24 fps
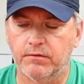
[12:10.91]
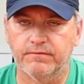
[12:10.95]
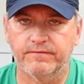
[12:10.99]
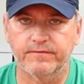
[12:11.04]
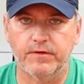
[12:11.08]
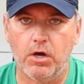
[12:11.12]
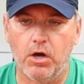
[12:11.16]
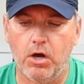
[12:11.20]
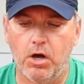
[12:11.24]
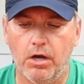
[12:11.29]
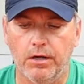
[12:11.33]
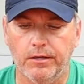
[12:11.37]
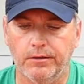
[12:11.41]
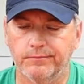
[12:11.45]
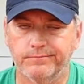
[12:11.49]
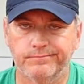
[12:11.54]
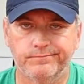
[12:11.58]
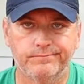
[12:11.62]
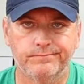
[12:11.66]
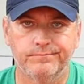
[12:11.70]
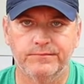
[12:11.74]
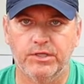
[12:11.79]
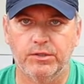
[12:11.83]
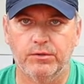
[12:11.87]
Fog,
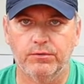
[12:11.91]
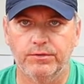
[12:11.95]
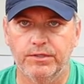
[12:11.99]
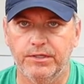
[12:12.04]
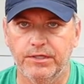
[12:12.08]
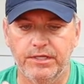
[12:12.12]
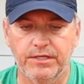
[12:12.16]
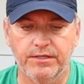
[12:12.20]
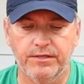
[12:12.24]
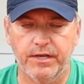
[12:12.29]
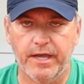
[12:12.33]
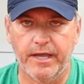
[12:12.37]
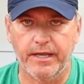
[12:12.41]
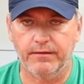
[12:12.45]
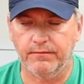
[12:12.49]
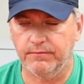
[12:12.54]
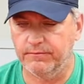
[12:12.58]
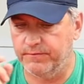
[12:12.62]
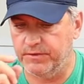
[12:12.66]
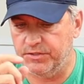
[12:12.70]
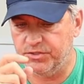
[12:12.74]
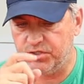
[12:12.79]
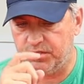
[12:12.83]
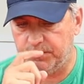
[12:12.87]
you need night
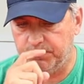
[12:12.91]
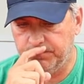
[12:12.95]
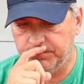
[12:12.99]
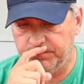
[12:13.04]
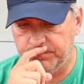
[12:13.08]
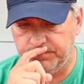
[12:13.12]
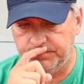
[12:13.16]
vision,